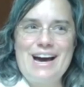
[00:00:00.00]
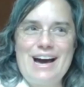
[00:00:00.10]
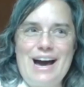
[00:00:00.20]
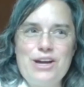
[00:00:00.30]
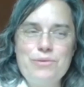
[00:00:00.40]

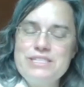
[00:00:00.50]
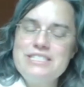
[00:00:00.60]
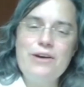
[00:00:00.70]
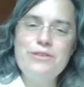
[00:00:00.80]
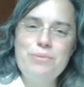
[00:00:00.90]
I always
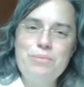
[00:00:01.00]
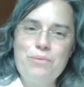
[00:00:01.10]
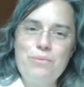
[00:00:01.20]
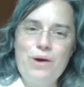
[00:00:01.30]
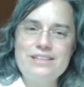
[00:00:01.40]
tell them
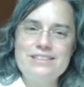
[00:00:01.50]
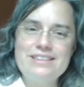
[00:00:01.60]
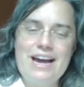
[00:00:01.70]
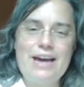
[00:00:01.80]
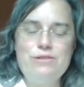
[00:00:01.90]
what
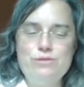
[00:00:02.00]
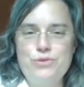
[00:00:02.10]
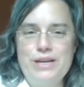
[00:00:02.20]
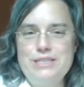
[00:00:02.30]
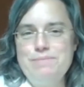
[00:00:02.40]
the guy who
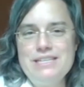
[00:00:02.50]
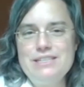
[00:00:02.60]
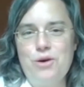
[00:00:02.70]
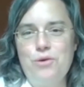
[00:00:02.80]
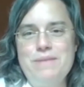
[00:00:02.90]
trained me
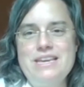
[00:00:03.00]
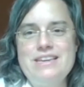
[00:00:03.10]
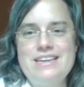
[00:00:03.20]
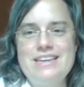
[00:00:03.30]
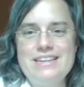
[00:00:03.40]
told
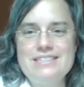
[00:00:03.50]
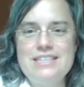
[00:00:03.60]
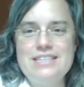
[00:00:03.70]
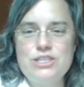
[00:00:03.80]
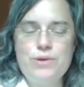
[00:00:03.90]
me is
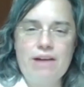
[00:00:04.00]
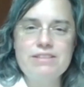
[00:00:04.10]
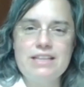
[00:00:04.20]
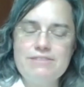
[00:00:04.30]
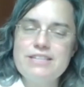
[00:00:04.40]
that you have
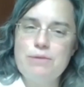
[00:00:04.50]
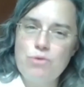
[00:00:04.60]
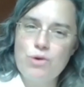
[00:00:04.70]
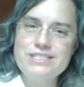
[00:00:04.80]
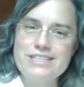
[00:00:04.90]
the lifetime
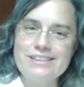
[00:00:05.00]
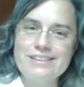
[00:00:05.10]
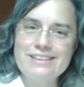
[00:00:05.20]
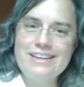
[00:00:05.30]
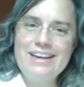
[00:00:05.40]
warranty.
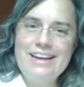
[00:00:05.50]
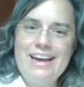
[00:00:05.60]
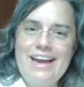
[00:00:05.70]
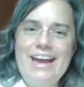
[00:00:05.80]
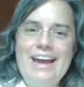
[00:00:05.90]

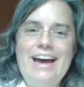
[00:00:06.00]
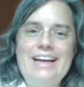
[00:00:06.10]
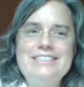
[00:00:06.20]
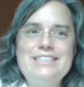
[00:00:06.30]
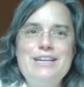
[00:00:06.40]

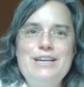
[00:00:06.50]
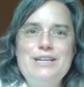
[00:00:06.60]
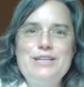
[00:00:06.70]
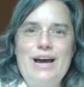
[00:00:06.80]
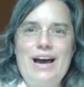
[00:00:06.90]
And
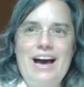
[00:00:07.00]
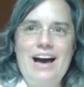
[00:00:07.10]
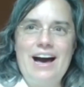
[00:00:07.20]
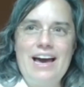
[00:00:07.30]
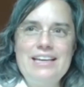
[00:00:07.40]

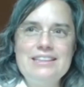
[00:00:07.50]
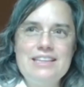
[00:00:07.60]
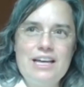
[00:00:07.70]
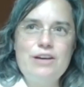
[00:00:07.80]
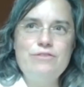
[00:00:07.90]
I
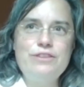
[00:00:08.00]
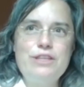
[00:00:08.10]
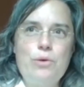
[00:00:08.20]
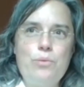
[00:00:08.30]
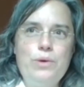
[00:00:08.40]
love
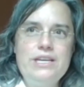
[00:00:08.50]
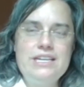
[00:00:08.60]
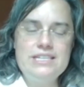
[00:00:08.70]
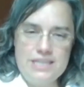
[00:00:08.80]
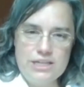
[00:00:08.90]
that we
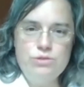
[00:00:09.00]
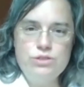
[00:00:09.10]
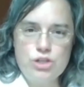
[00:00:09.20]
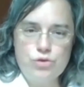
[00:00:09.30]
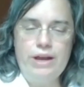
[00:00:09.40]
continue
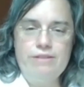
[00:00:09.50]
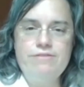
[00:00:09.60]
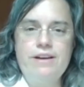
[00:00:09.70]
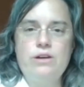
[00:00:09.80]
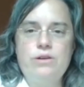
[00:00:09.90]
to train
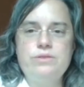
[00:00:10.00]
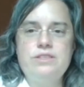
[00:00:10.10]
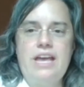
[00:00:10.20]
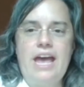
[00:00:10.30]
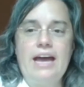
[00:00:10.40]

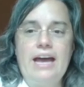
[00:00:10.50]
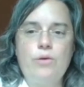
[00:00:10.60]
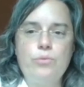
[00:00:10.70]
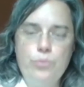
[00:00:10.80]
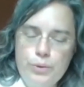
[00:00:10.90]
fellows at
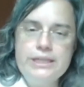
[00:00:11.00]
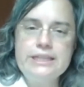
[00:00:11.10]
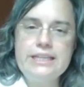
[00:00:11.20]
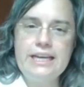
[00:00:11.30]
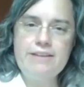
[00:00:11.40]
a
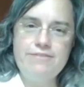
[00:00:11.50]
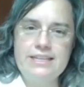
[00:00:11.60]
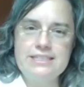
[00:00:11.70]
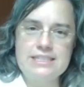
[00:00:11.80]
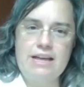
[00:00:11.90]
really
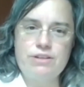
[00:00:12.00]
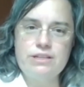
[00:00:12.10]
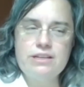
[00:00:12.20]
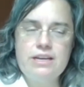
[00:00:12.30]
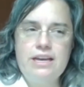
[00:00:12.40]
advanced level.